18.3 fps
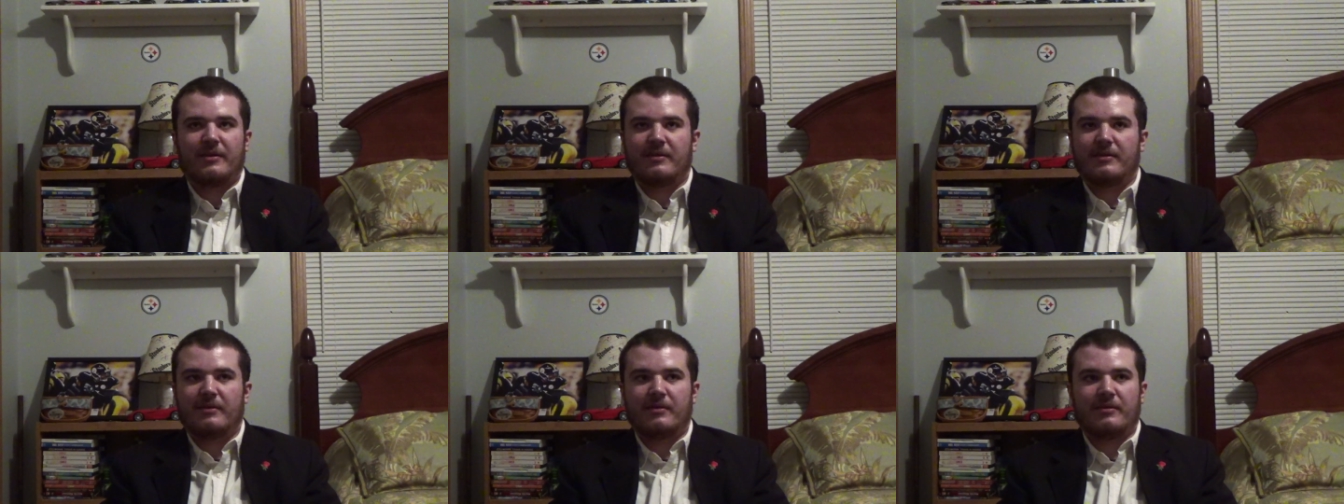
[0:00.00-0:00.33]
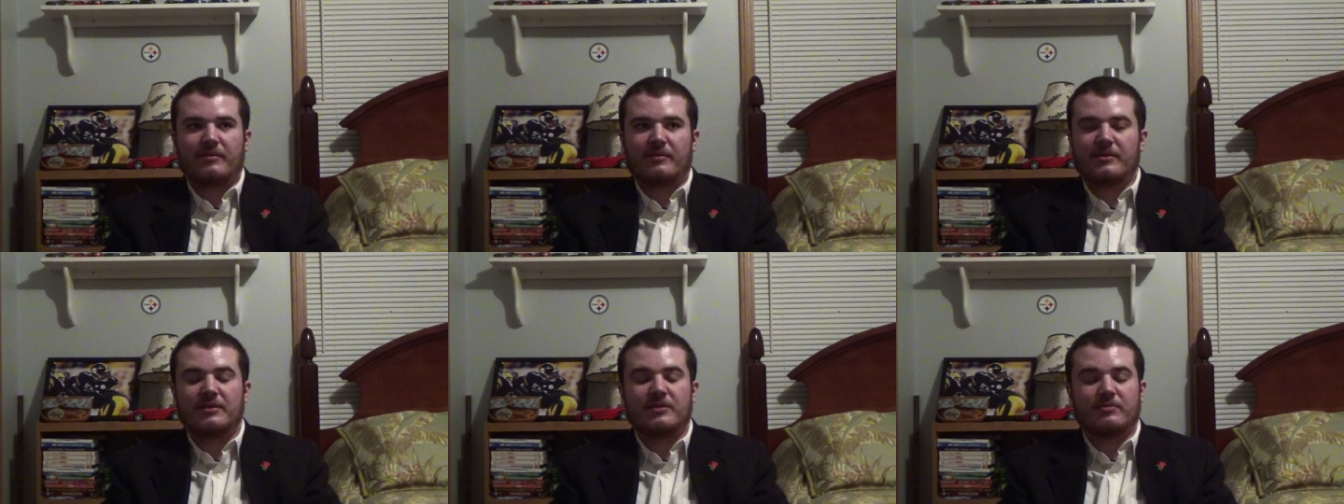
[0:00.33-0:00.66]

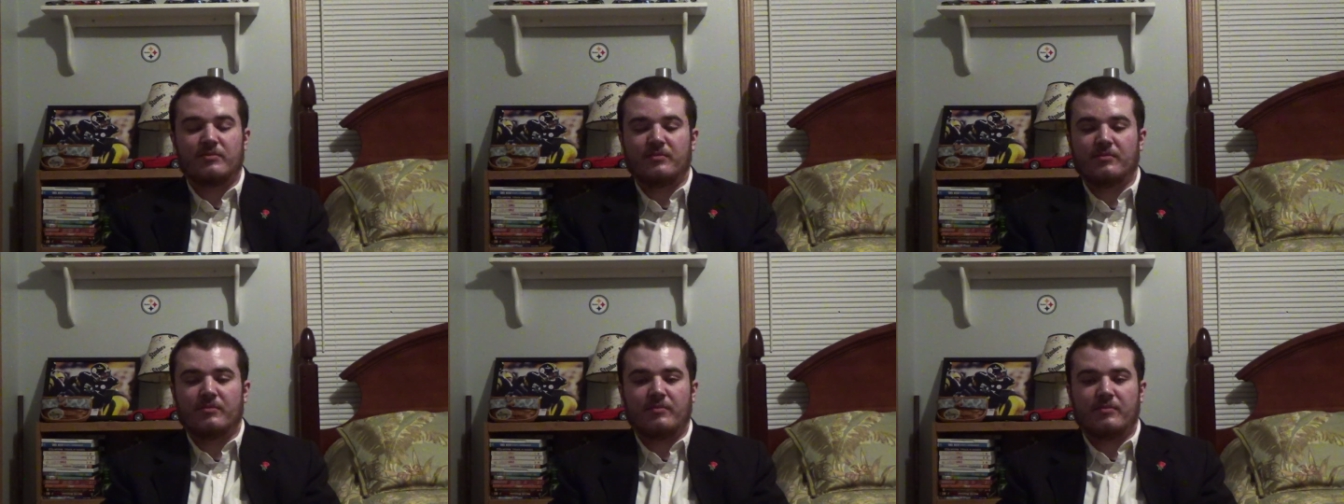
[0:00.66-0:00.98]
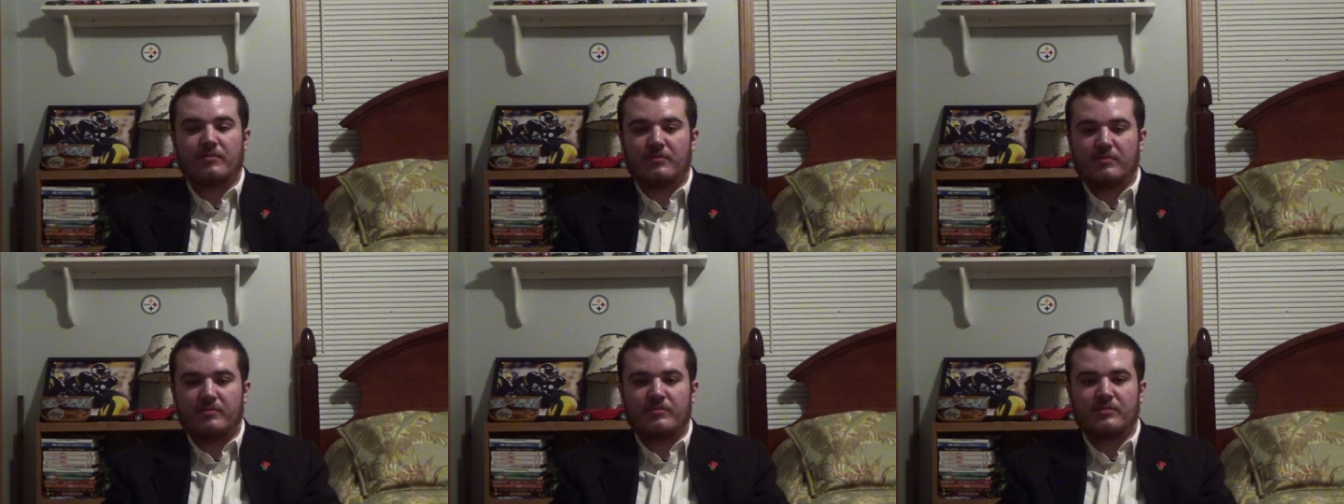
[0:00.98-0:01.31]
And this is,
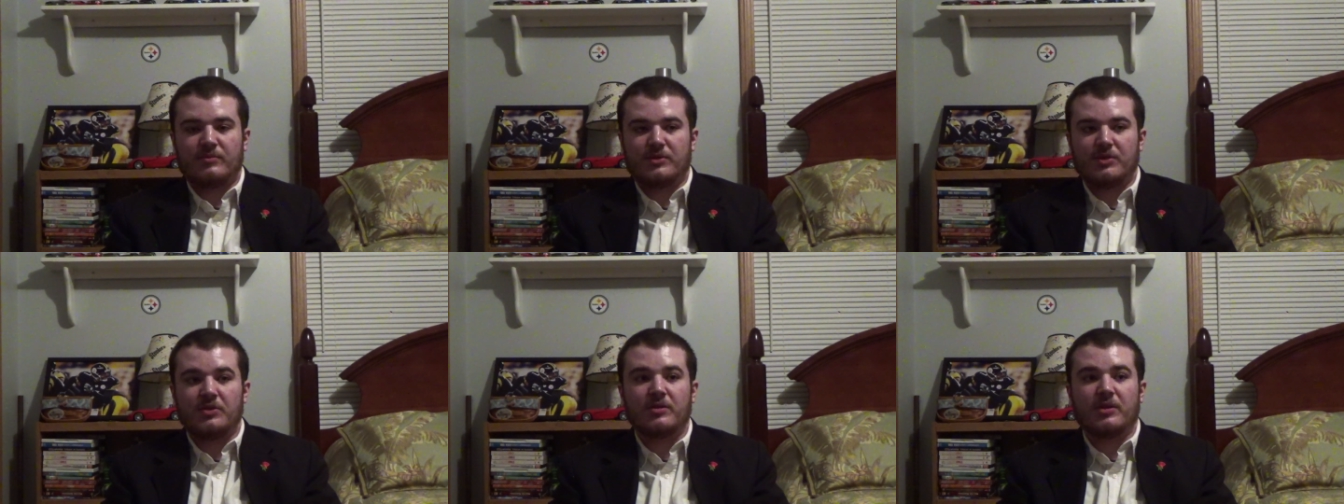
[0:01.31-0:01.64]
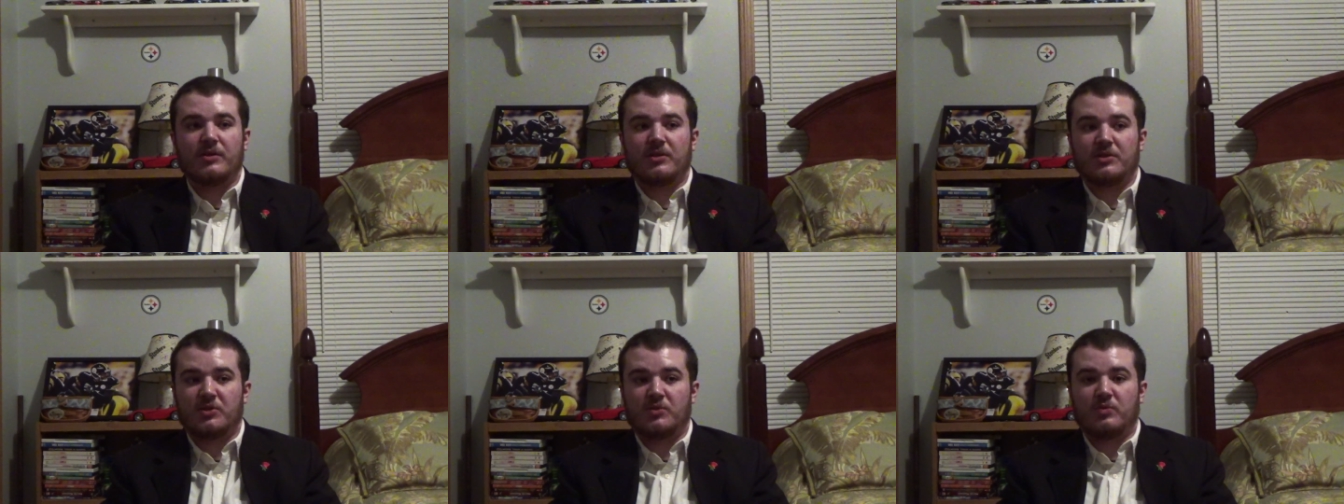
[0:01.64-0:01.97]
do you know,
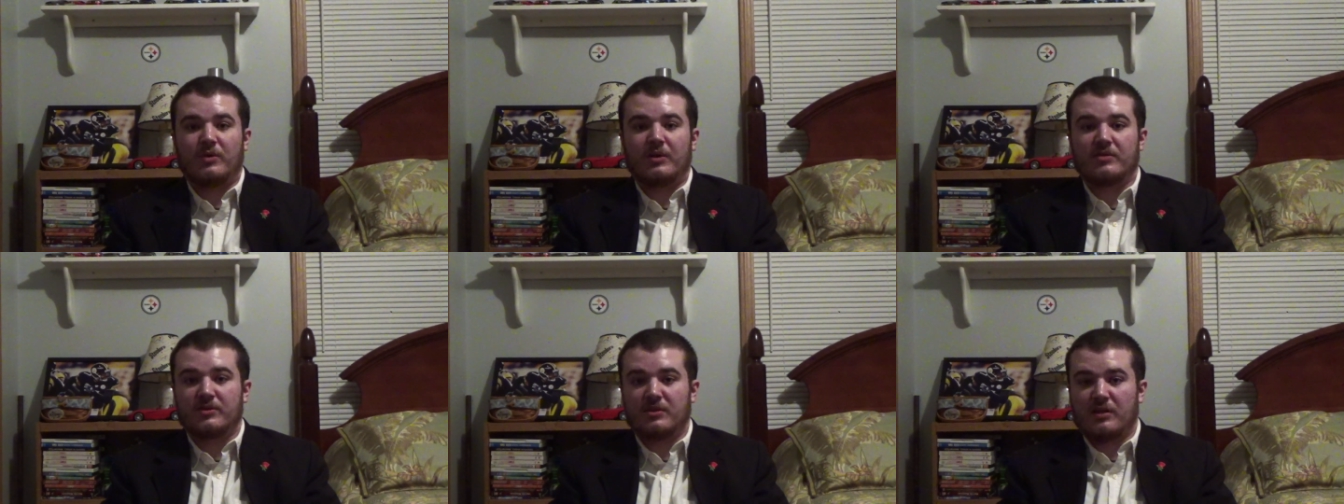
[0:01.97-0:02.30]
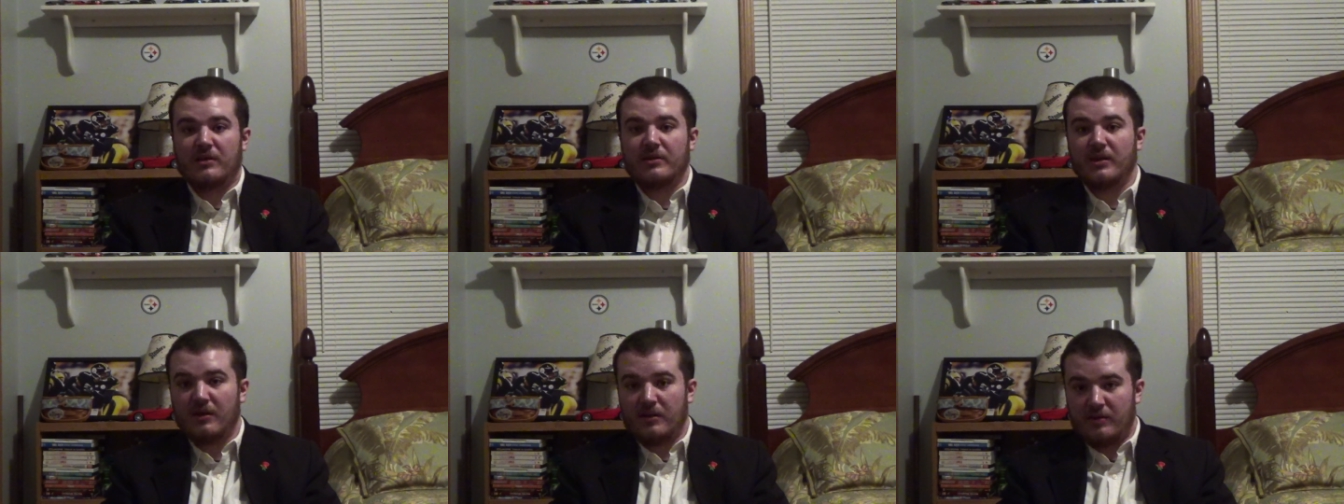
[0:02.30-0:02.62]
this is when I was a
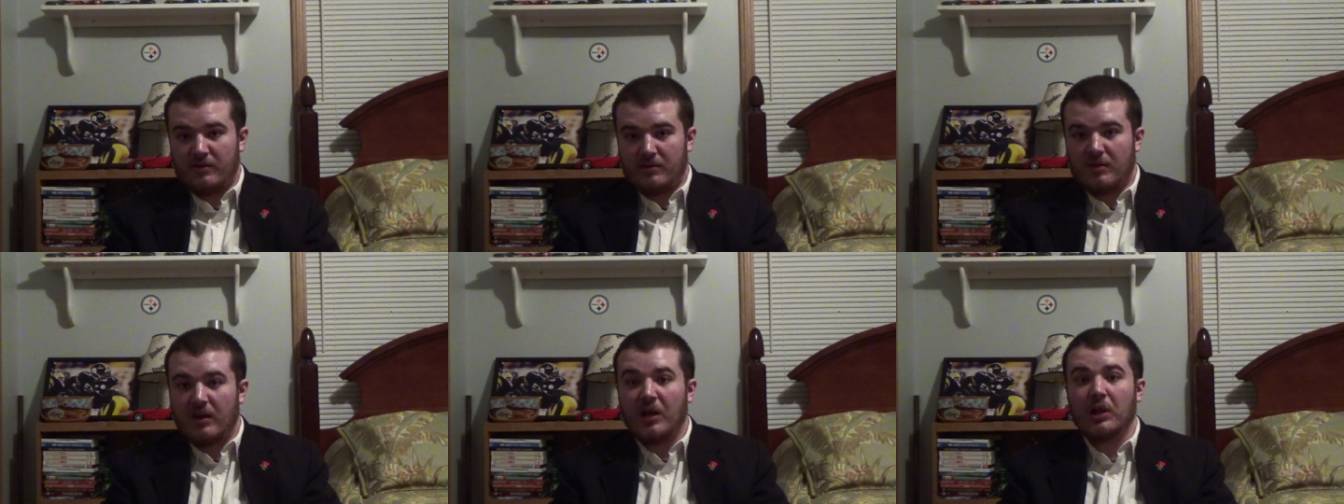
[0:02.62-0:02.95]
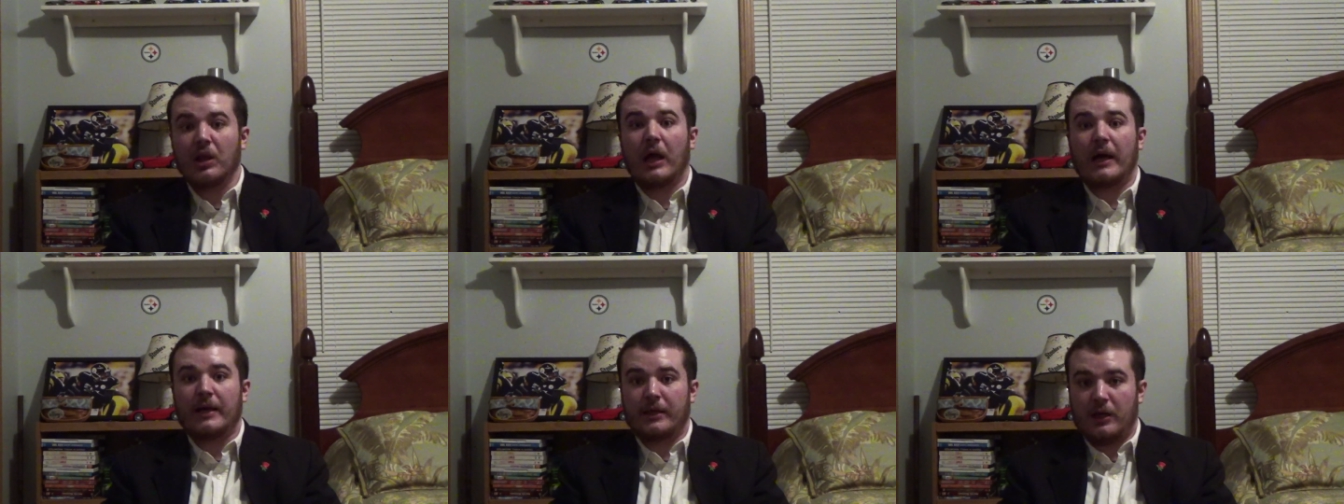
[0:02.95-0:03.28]
lot younger, a
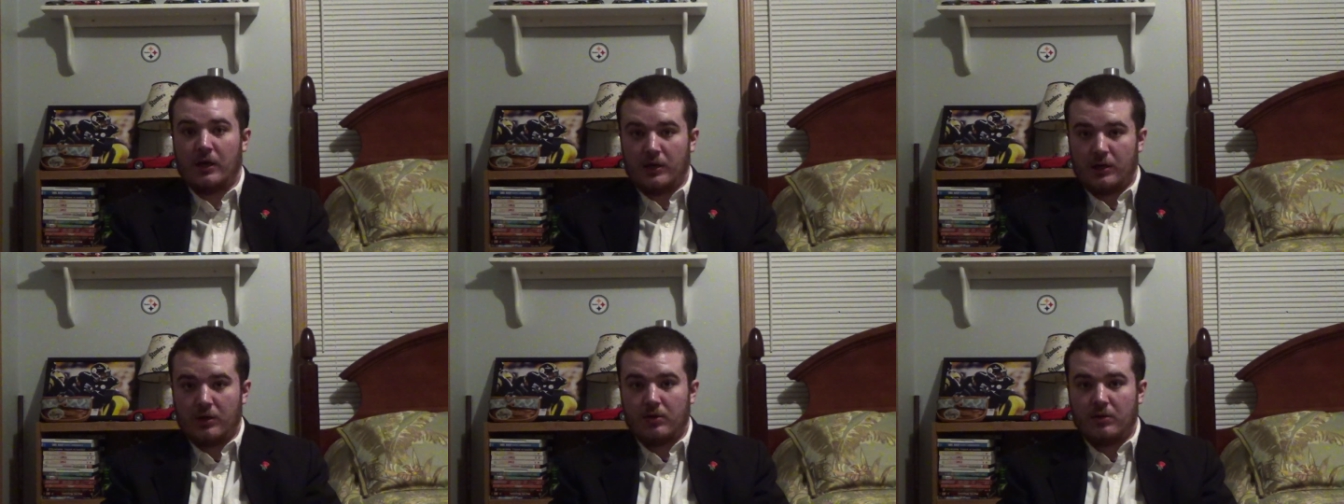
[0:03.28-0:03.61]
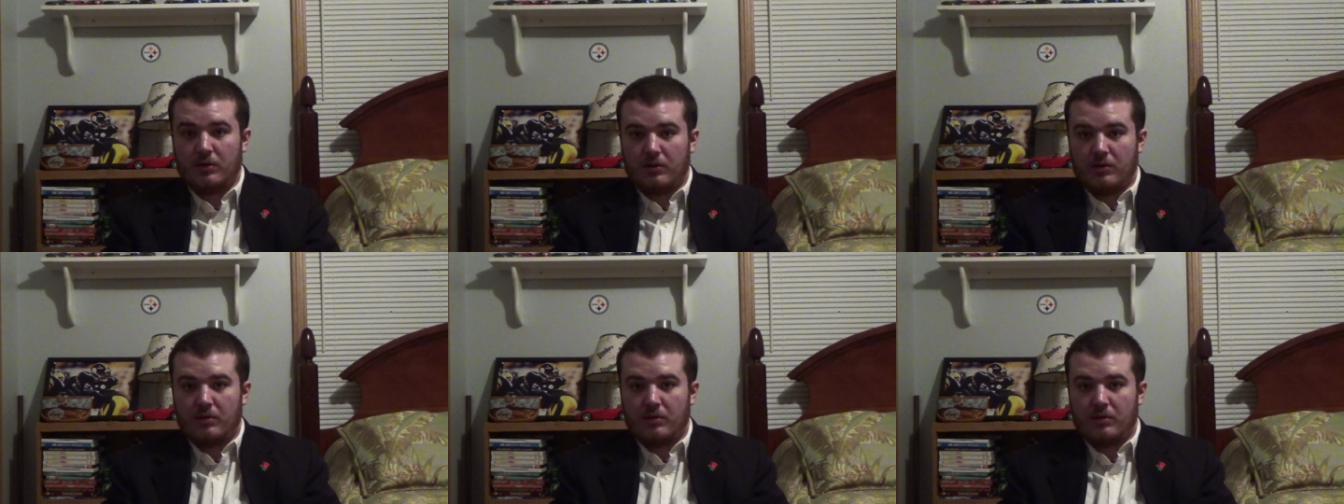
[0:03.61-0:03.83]
lot younger.